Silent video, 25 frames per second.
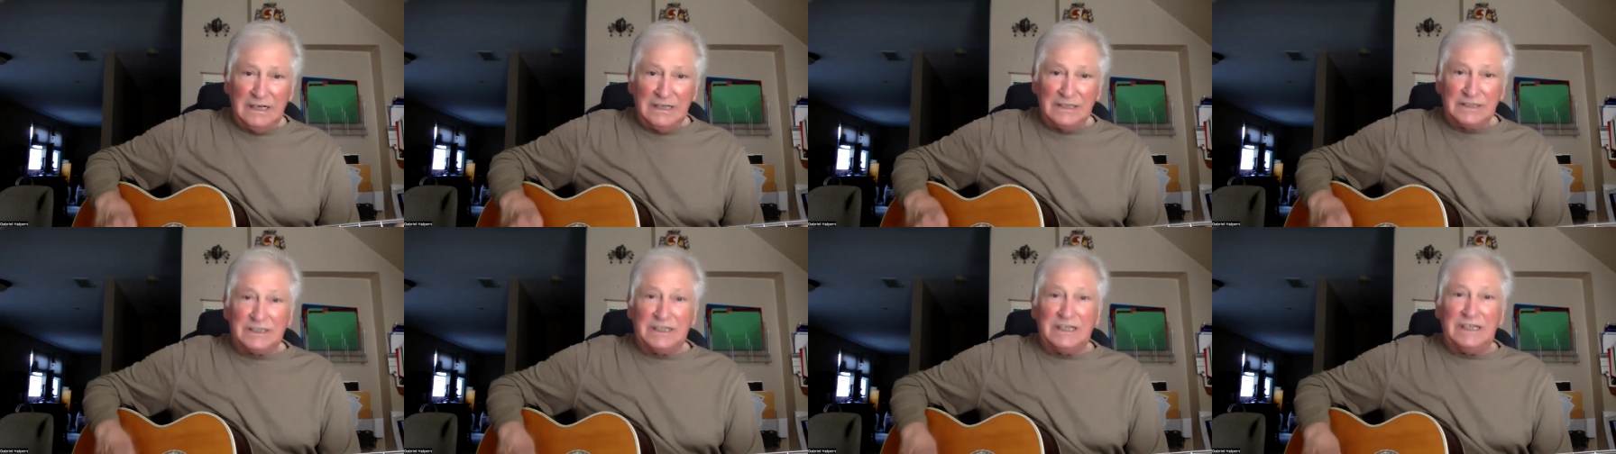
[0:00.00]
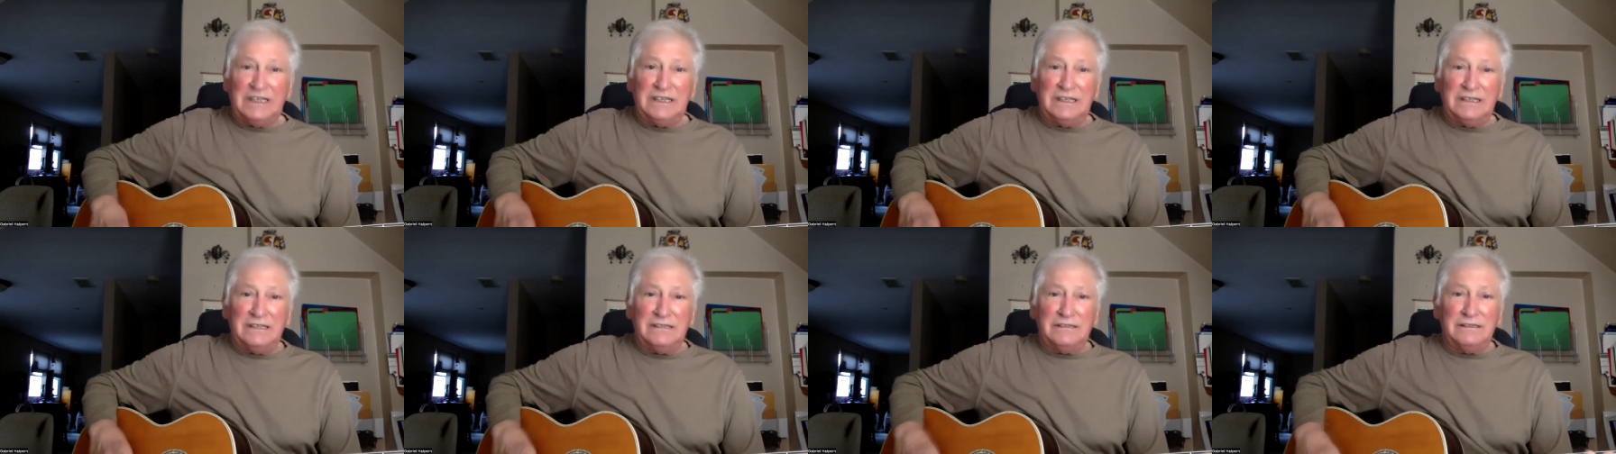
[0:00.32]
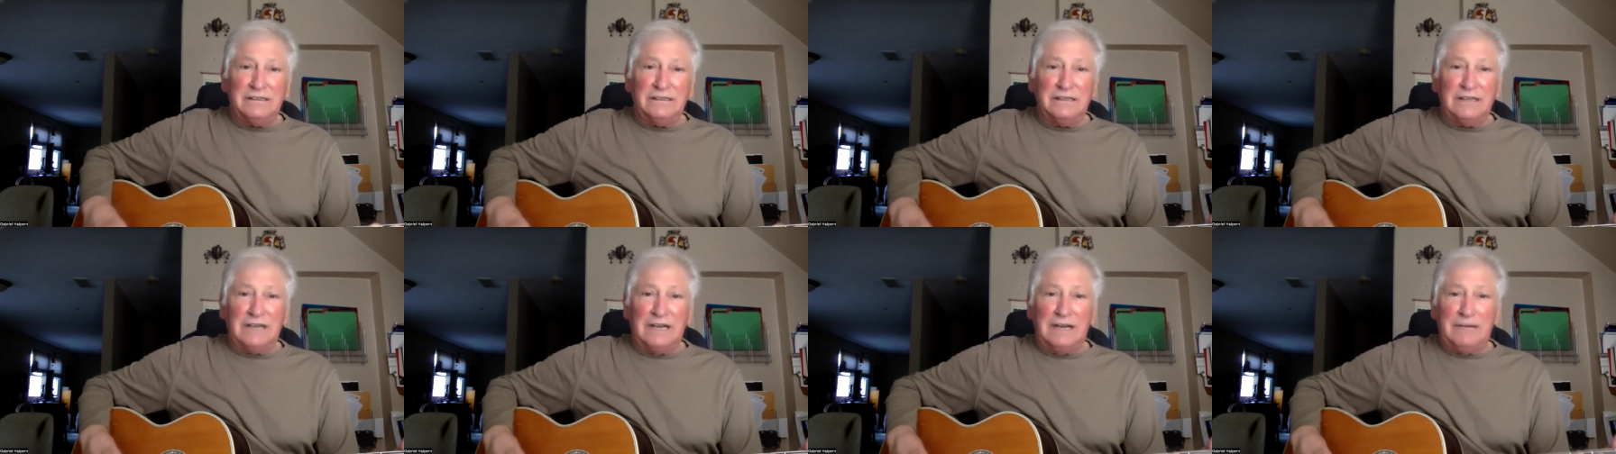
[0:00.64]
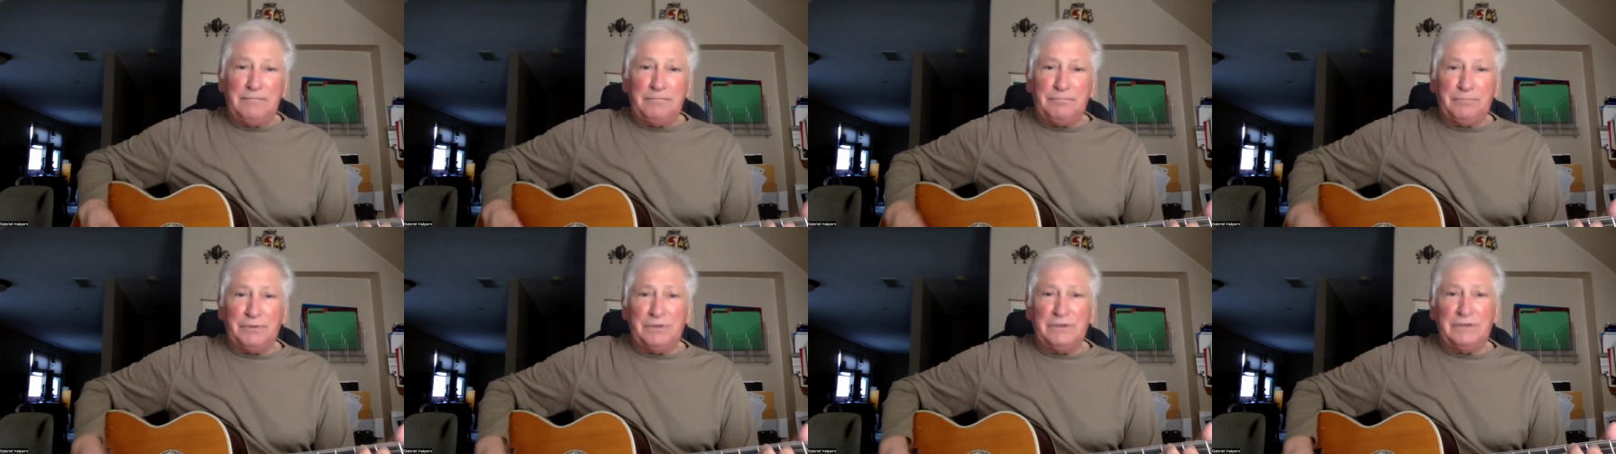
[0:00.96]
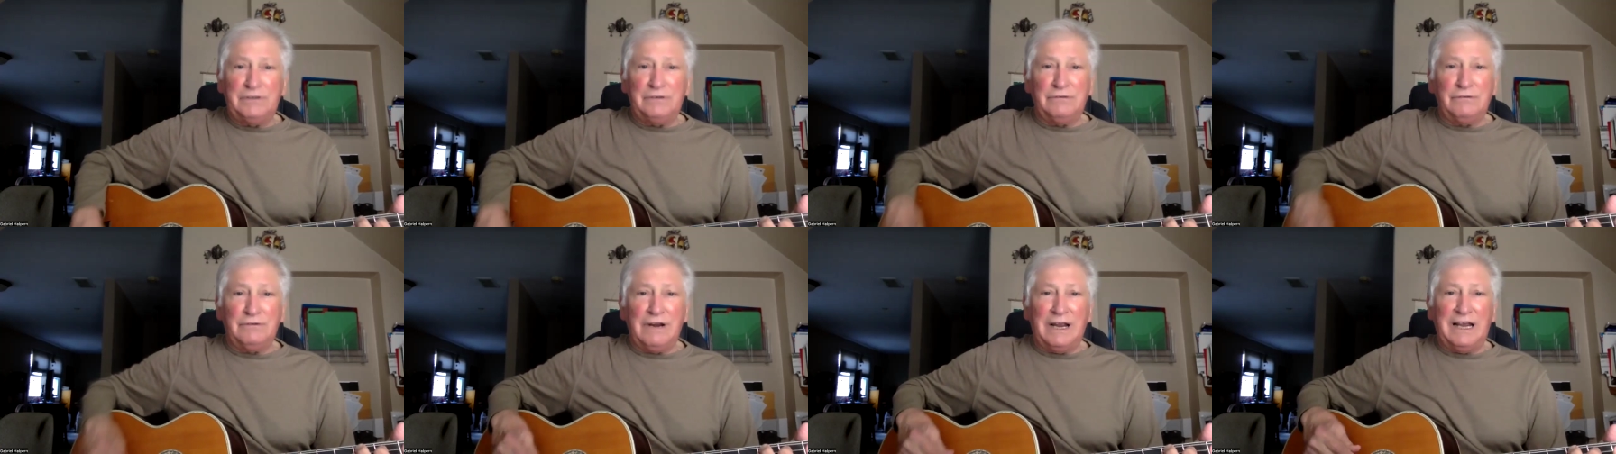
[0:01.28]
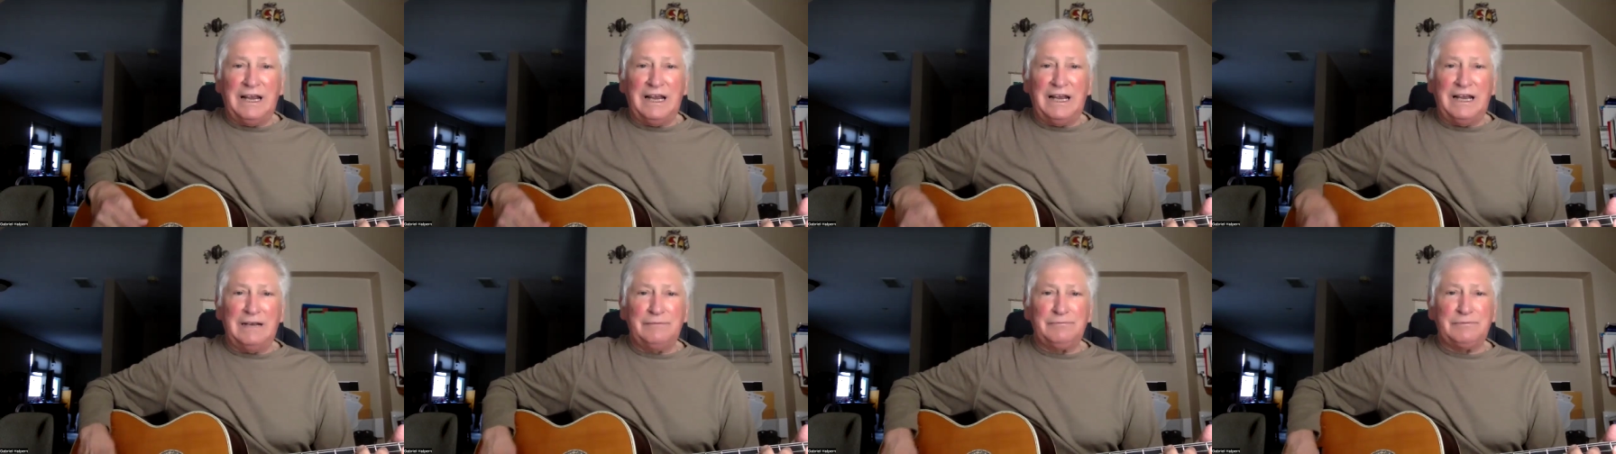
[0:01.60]
She'd her apron
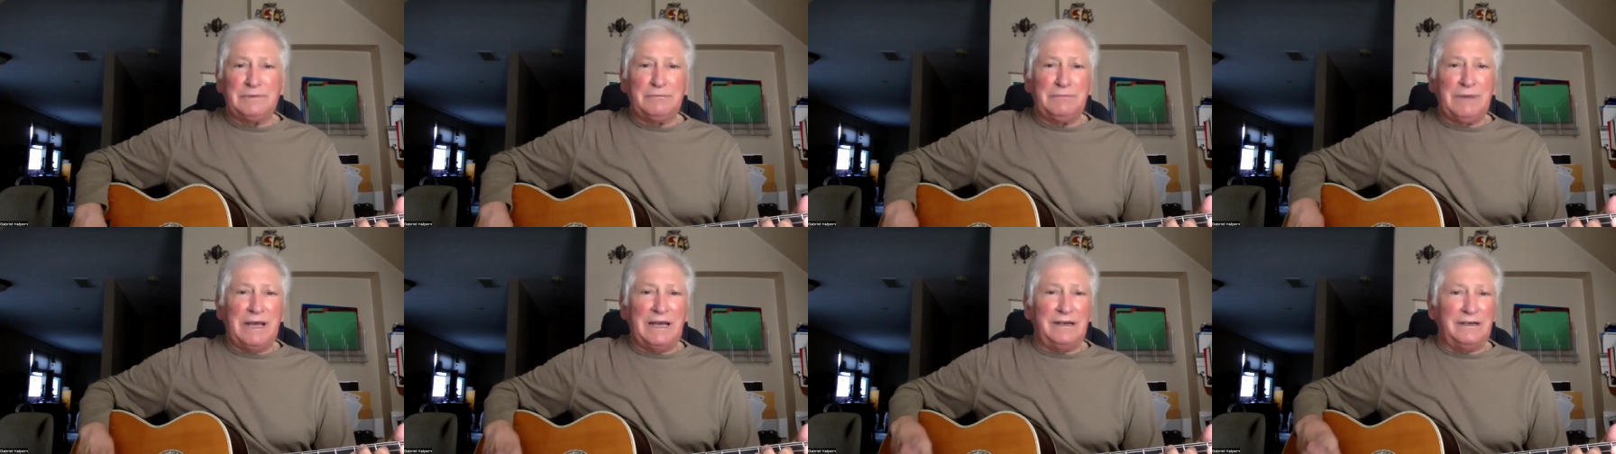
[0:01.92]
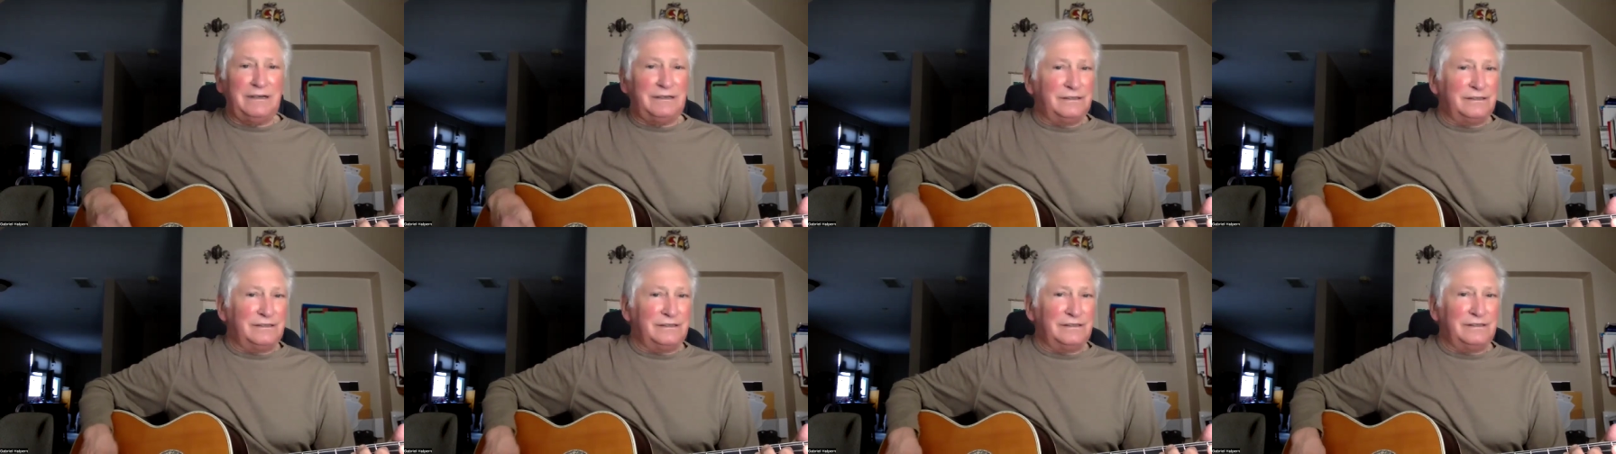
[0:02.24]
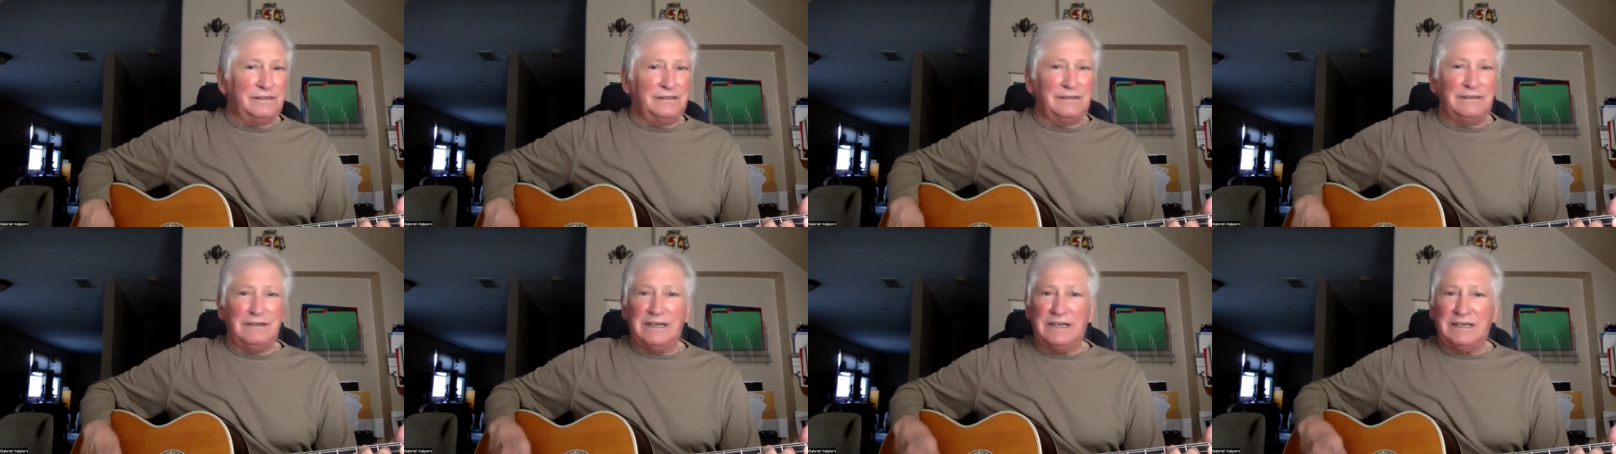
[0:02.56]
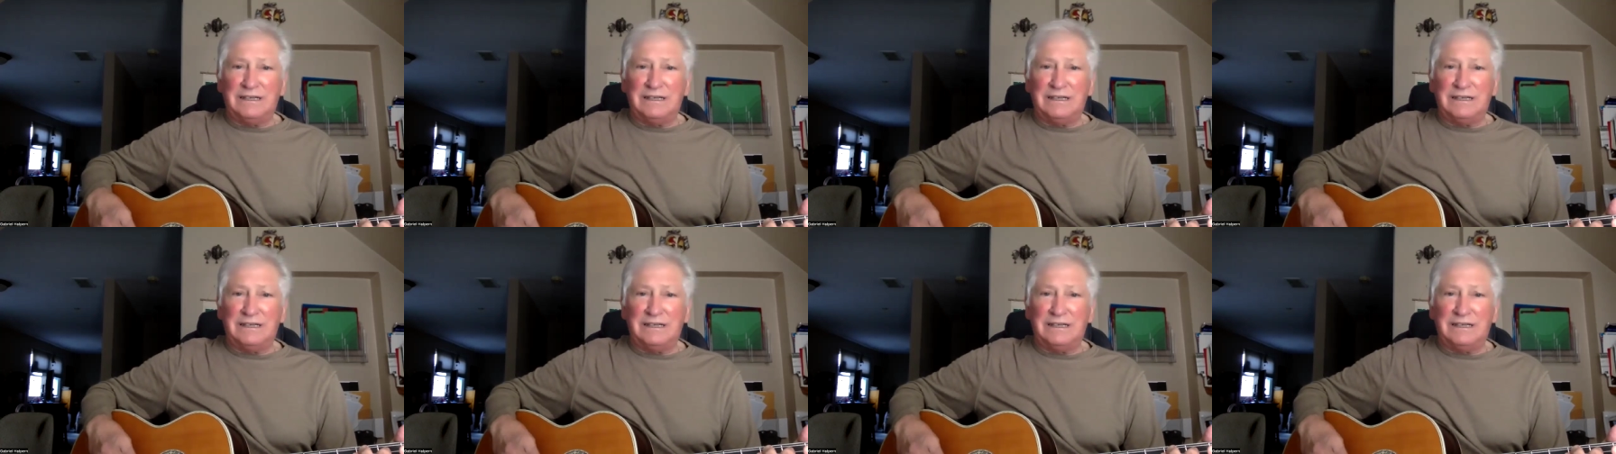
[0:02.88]
wrapped about her,